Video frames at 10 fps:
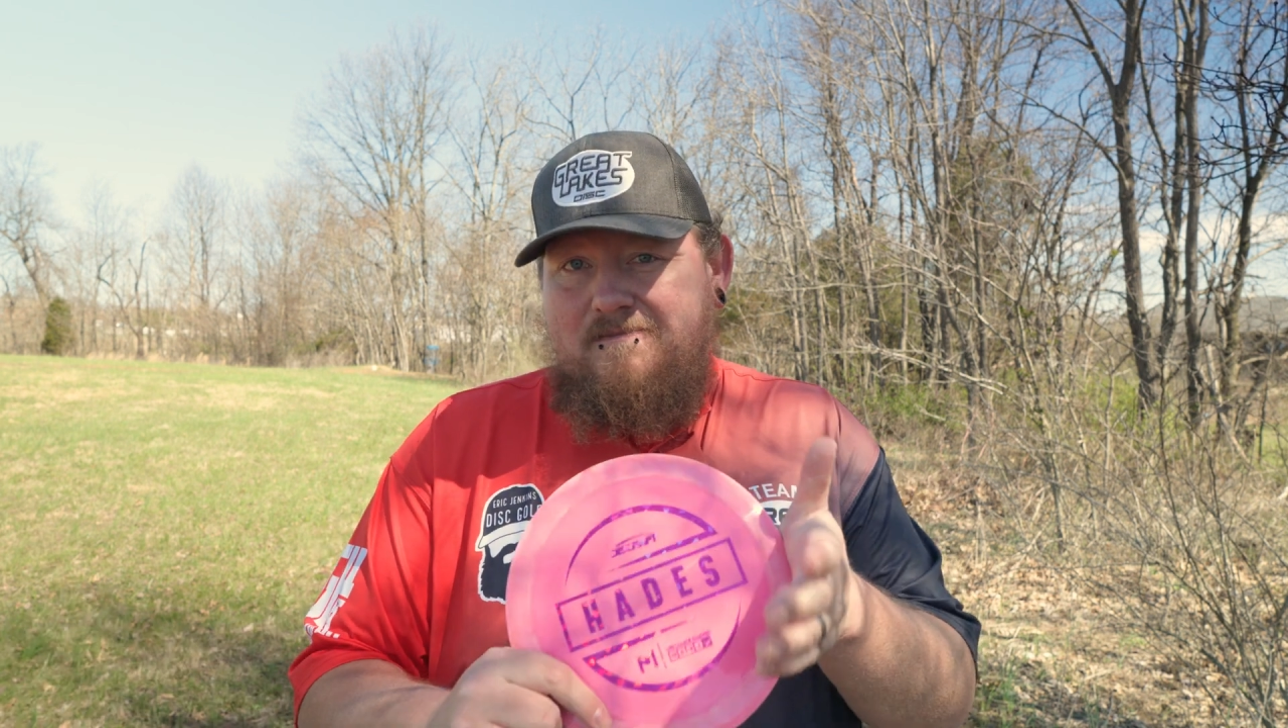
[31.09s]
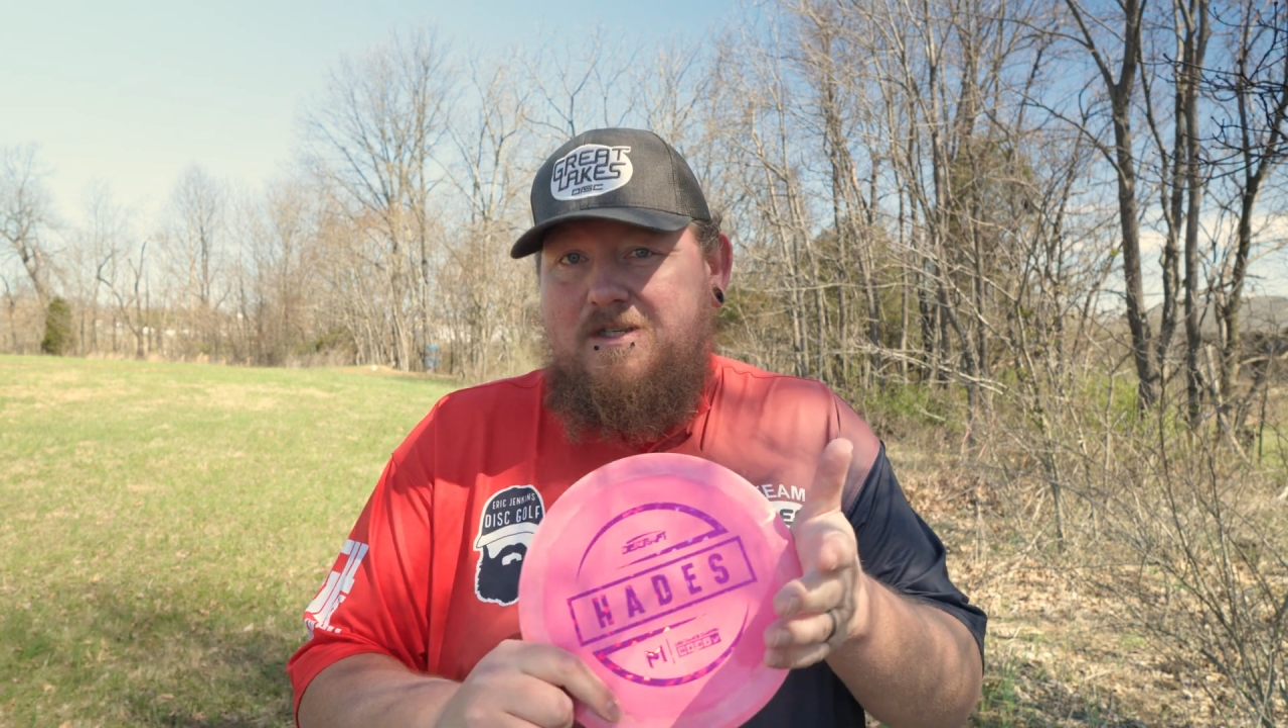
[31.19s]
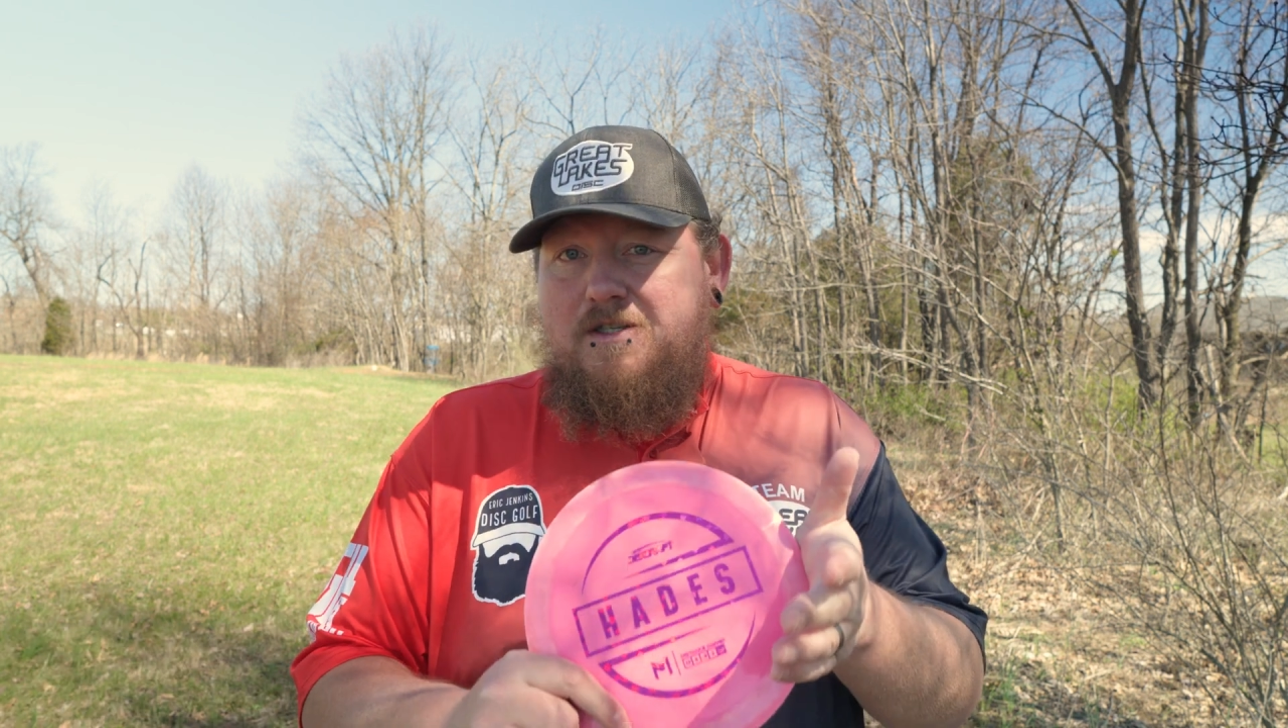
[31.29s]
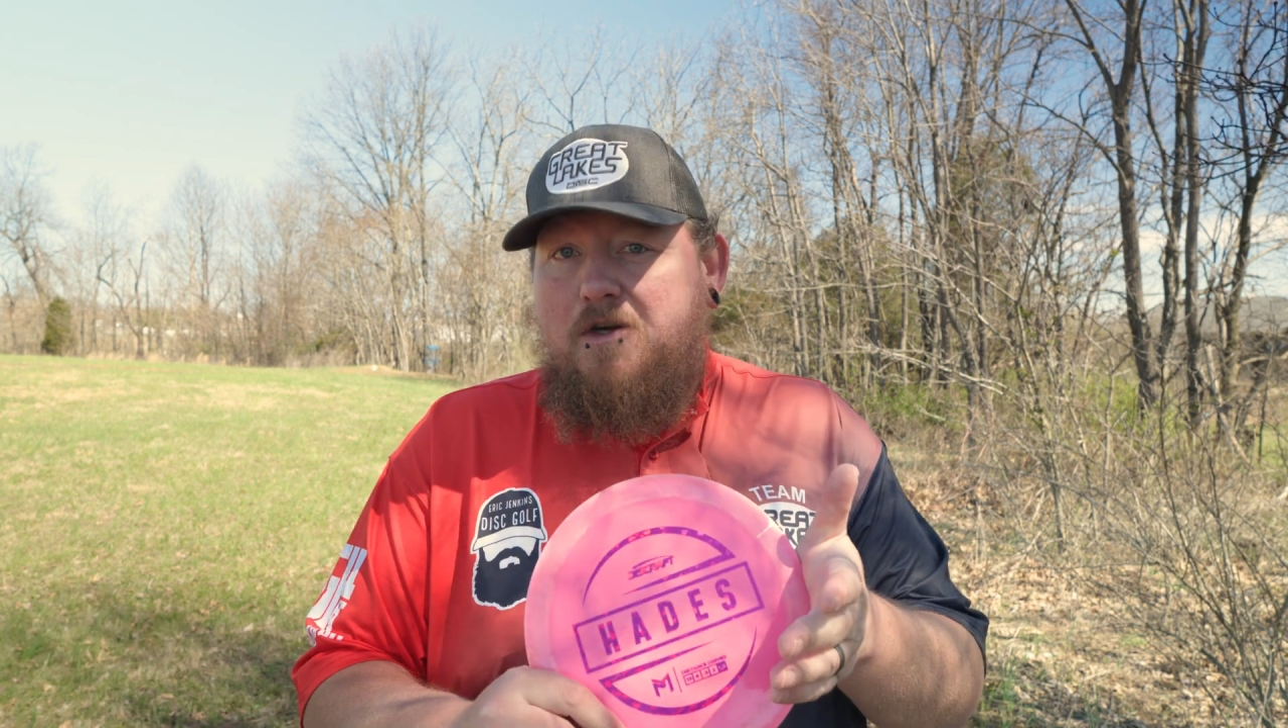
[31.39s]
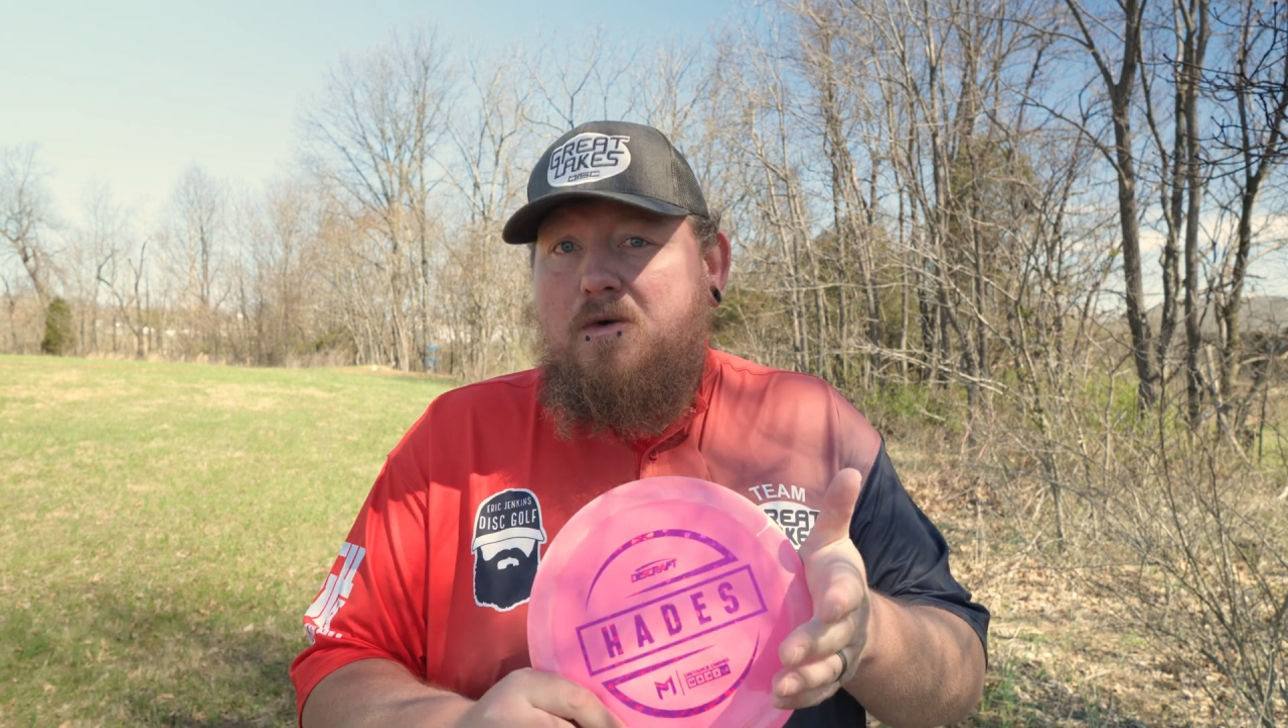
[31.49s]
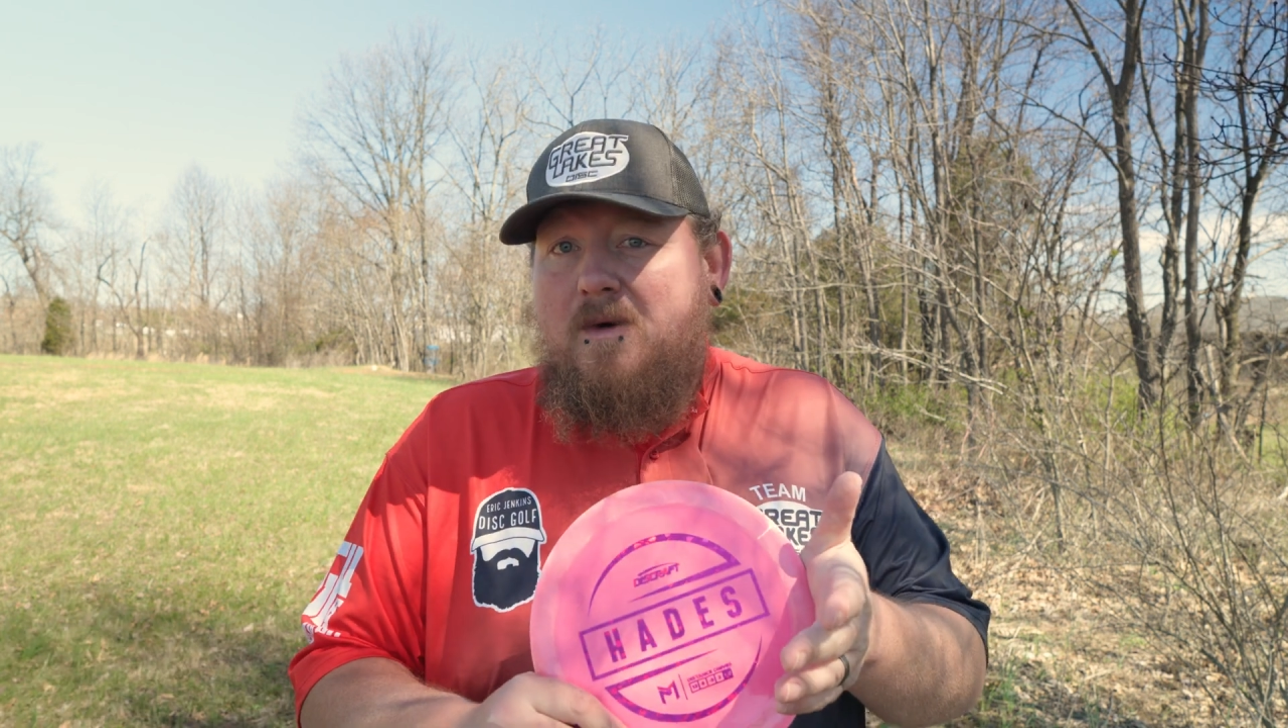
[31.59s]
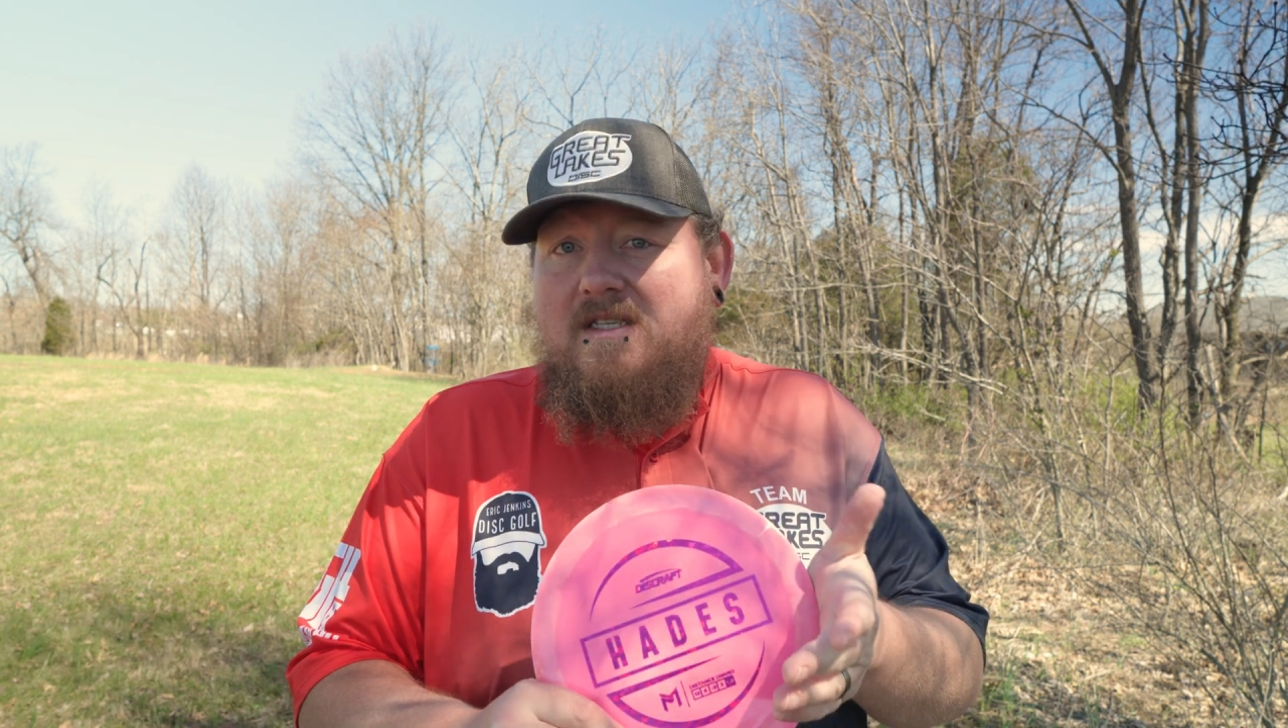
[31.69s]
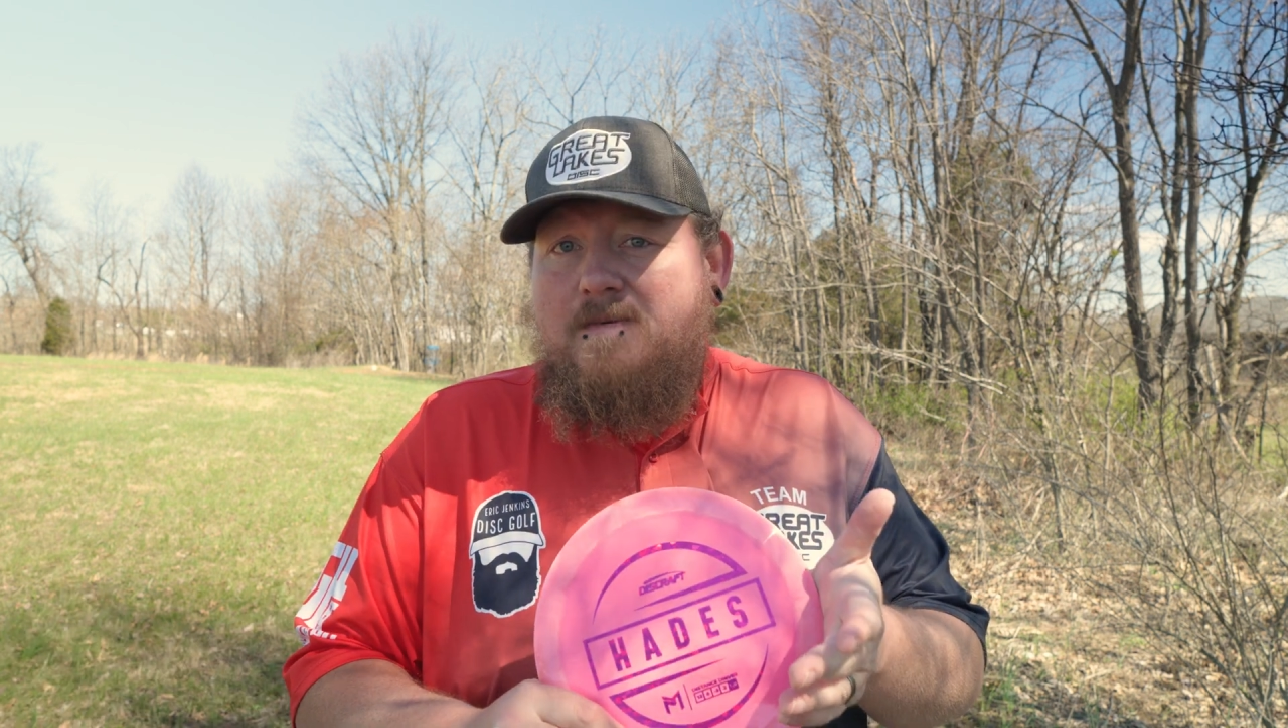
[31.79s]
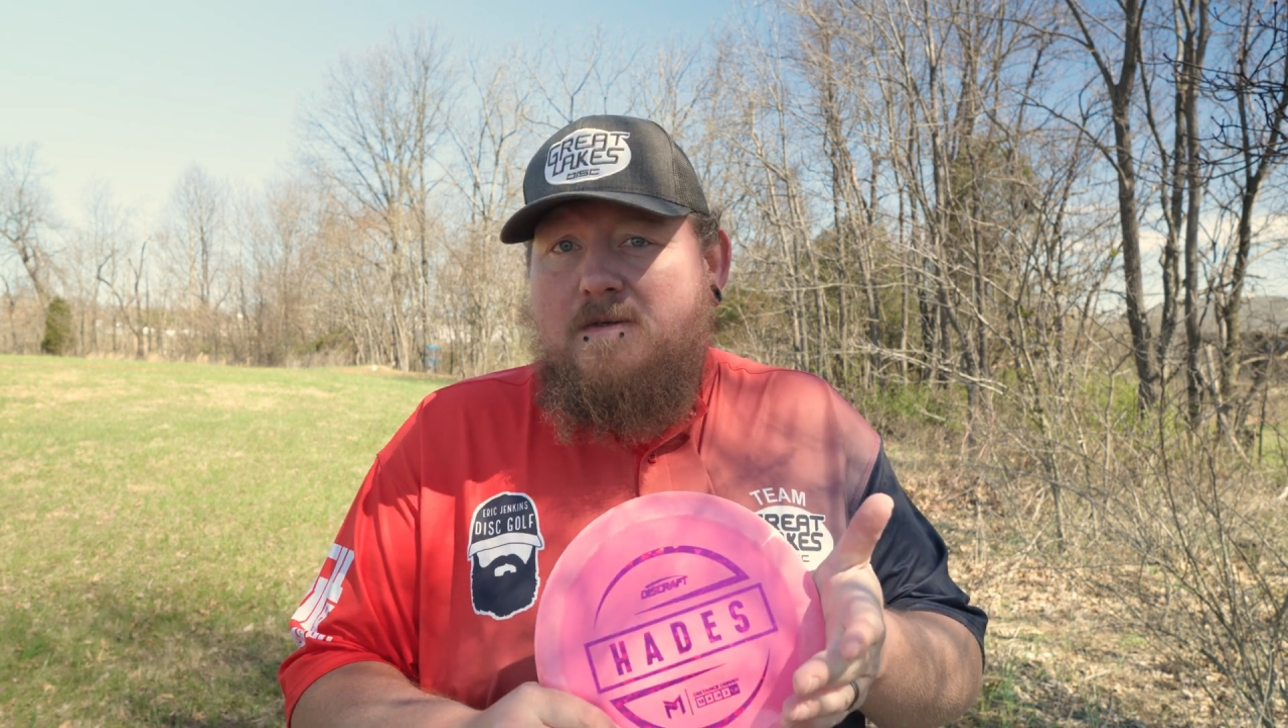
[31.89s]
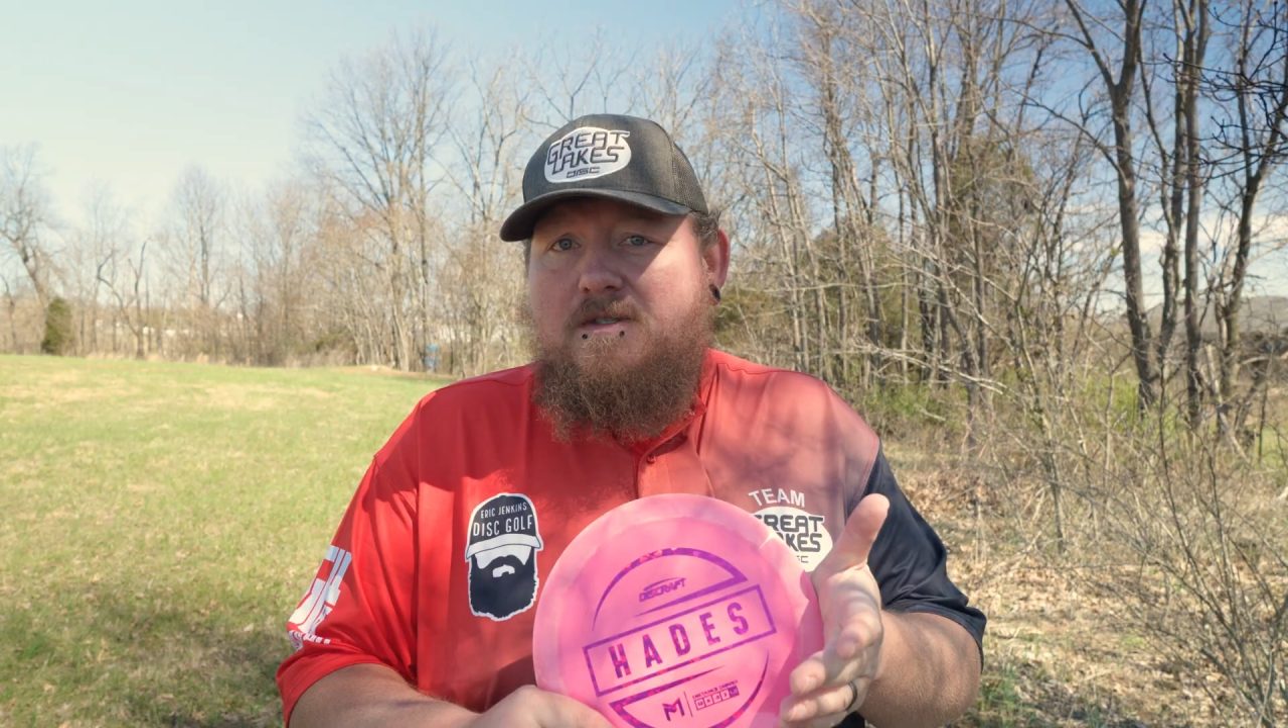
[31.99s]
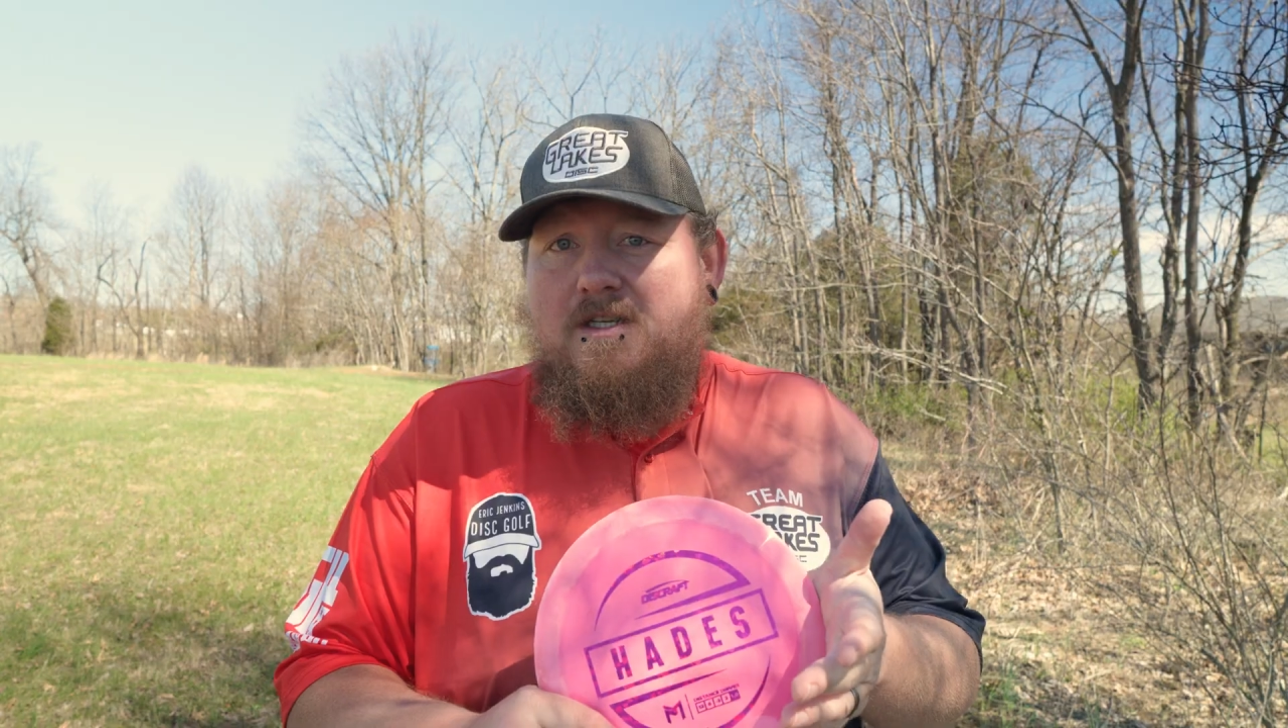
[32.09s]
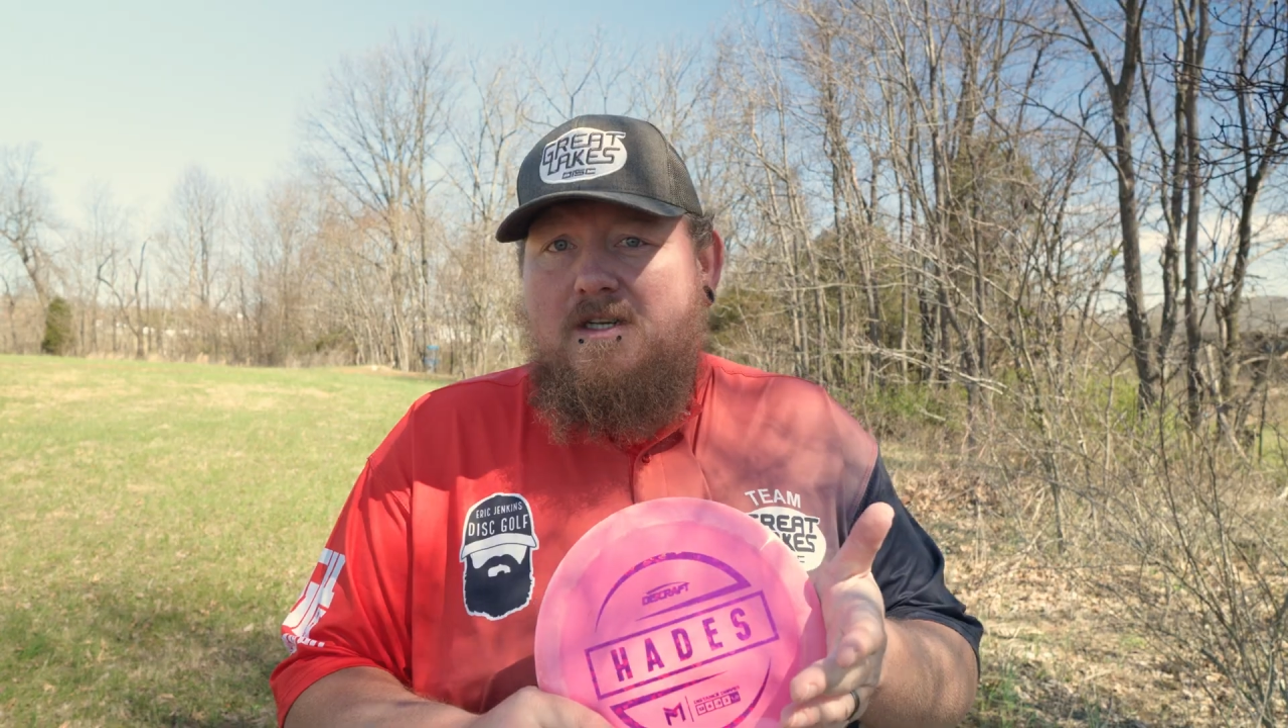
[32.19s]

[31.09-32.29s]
to do what it's supposed to